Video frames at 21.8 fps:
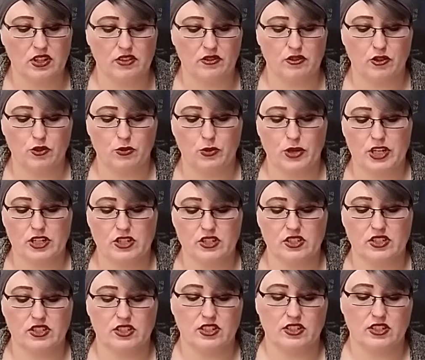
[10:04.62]

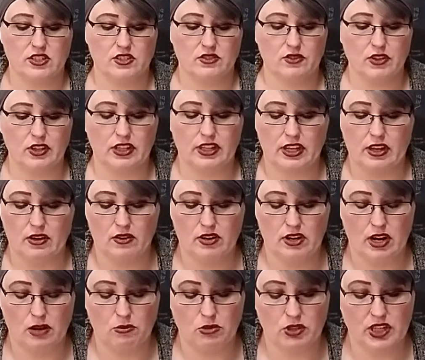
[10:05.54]
information such as filling out
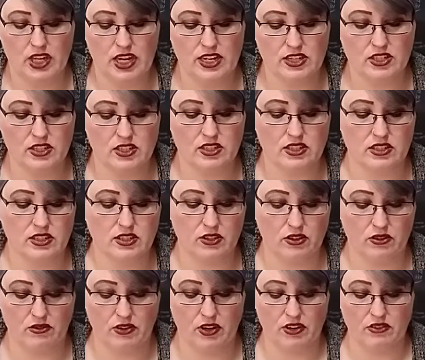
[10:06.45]
an application until
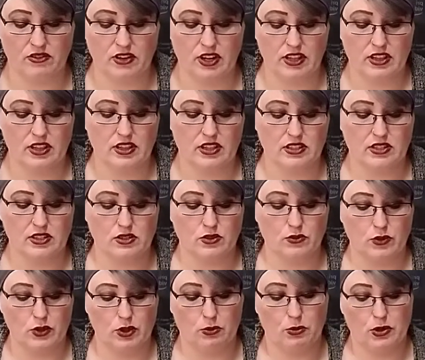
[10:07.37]
you verify that this is a
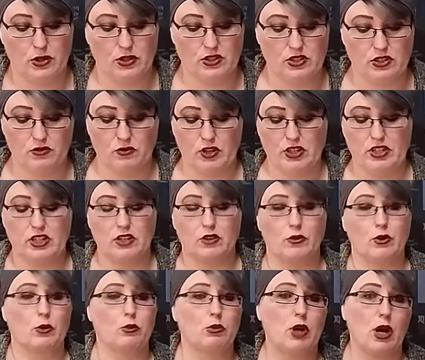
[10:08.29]
real person renting
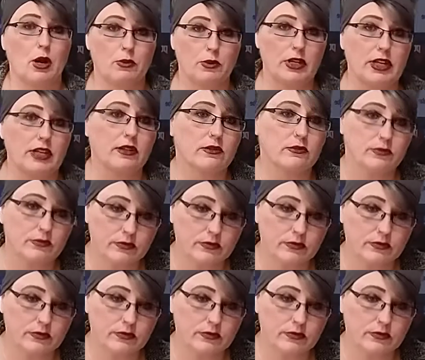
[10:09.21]
real property.